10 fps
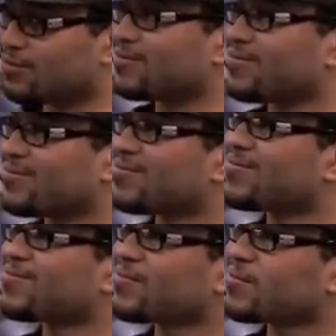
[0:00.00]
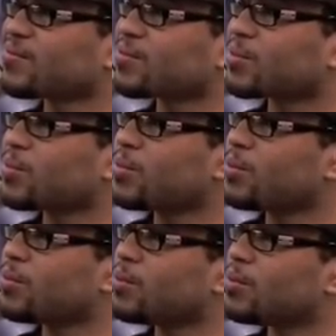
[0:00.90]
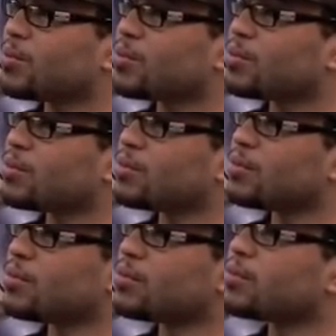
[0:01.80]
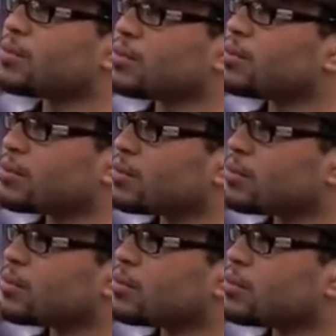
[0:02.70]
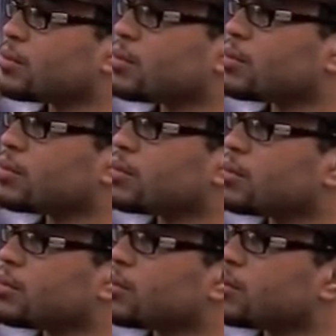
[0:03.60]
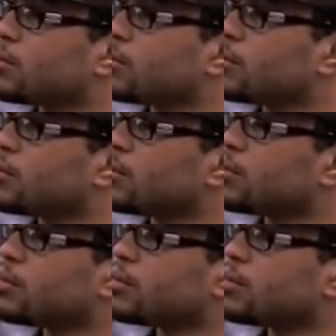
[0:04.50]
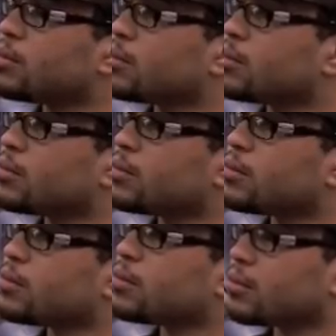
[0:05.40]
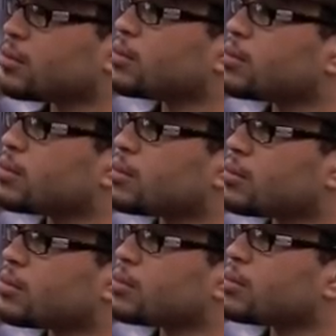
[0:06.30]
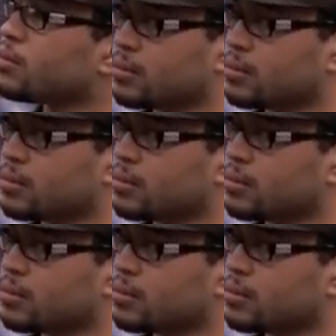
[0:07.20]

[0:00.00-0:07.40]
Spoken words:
[no speech]